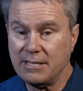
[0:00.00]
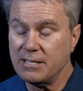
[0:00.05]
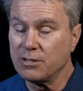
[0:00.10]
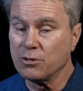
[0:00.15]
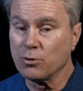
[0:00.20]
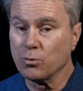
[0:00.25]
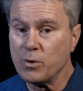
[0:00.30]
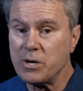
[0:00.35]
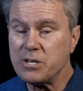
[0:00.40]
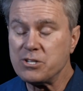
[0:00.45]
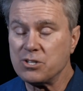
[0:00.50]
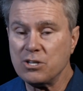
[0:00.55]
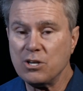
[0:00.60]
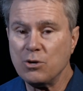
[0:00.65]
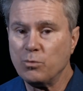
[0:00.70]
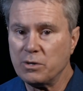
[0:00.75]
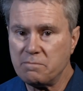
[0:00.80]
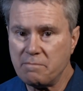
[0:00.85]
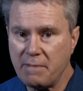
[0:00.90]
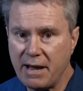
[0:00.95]
and that the reason
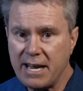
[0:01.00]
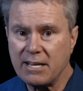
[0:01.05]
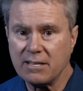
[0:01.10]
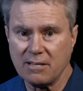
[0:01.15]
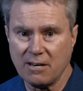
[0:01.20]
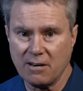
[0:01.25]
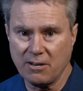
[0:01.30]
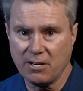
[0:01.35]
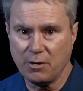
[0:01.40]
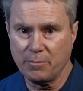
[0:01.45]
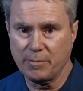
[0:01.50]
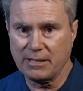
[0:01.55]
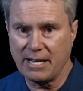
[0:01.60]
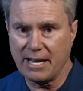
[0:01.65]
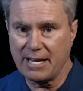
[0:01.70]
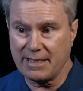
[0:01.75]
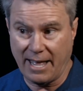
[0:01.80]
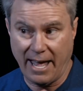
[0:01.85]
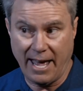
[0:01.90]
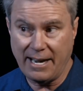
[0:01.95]
you would make an argument
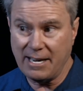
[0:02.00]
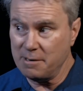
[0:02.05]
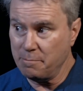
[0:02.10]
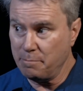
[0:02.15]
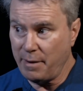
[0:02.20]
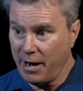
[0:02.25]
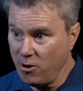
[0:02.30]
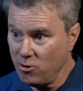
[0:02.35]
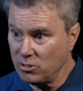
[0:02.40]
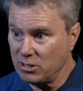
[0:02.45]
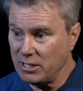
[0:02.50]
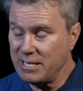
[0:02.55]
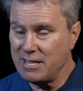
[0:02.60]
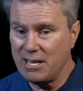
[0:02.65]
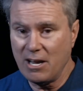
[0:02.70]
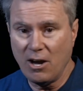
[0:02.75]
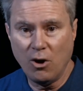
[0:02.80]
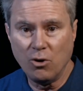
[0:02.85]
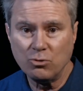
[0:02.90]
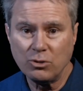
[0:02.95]
like that, and apparently
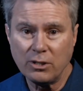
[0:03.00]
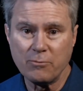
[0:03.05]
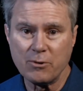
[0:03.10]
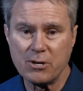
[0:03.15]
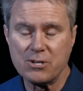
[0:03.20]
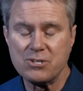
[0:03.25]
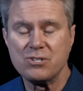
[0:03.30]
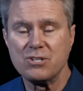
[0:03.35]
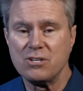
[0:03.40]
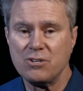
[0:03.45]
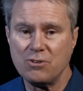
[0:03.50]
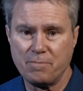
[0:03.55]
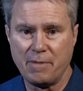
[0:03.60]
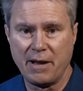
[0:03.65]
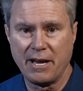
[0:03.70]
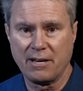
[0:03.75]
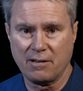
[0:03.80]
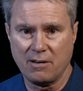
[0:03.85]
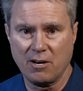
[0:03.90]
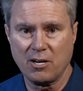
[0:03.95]
the only reason you'd
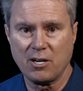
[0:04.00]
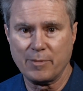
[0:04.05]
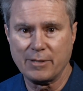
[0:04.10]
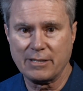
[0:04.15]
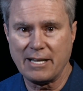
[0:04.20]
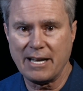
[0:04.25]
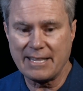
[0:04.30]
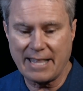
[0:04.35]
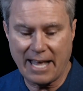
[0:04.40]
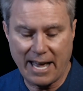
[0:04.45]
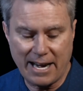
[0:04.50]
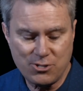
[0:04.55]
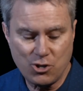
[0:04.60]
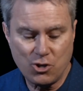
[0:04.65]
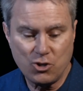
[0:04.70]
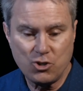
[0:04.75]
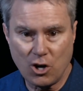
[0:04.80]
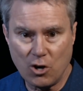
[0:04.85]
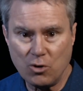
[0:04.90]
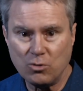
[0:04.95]
make an argument like that, is
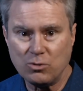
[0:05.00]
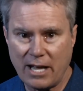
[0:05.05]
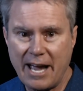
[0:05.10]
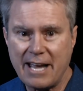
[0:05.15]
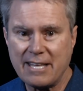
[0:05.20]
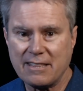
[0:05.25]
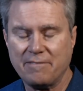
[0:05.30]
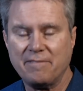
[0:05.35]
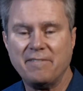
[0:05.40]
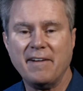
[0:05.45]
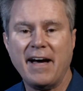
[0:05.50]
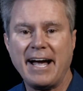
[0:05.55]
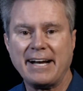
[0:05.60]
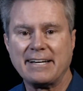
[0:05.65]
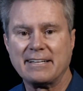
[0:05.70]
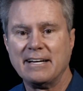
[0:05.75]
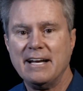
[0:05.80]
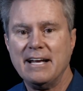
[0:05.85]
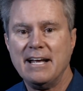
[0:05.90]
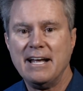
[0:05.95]
you don't like the
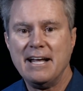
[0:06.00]
fact